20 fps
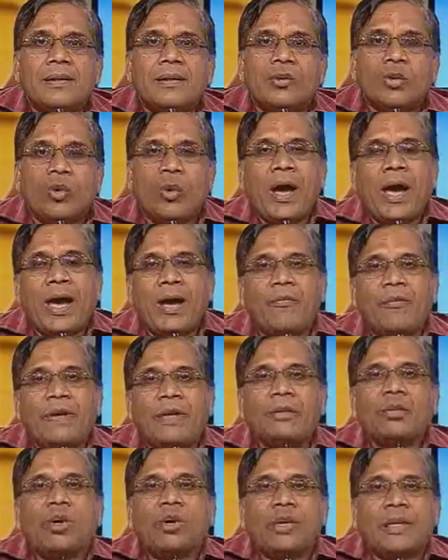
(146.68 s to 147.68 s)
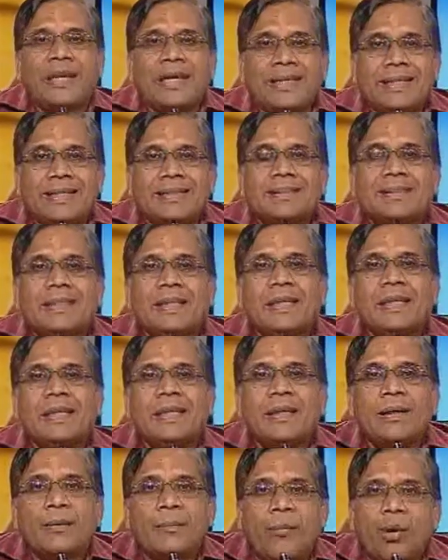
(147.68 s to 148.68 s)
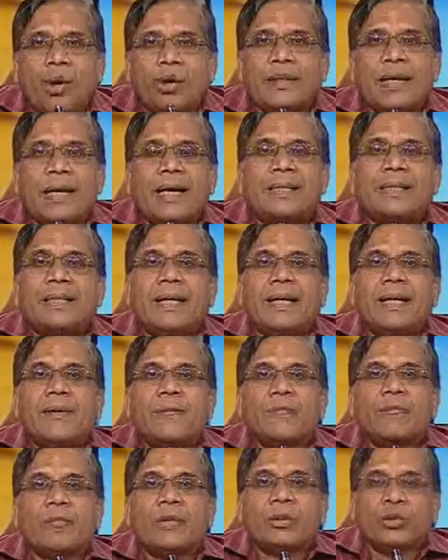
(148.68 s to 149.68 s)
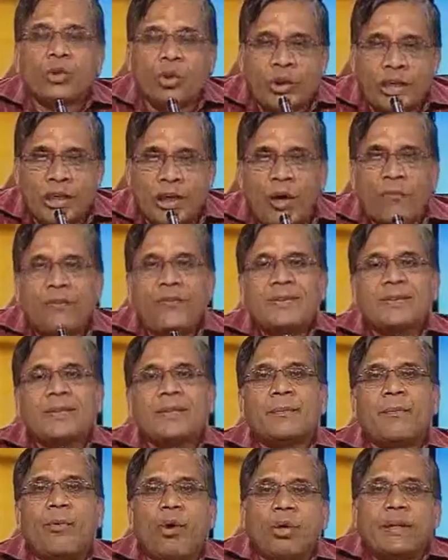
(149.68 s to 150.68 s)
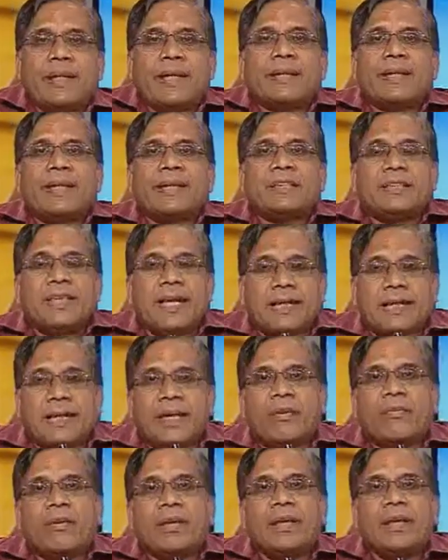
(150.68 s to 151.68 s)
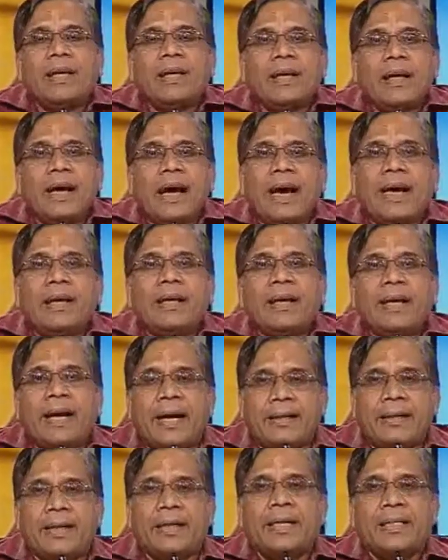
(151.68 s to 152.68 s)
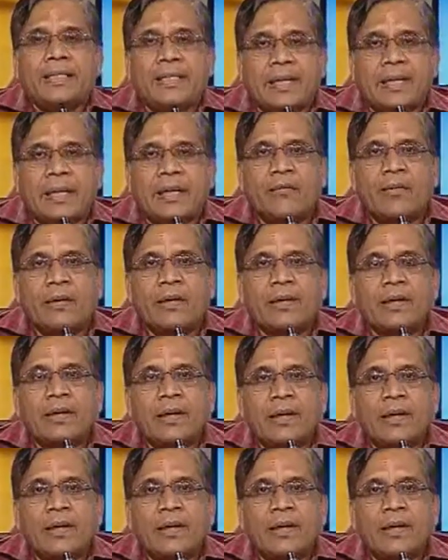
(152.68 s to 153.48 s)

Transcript: to have a nodal agency both at the nodal officer, both at the state level and at the district level.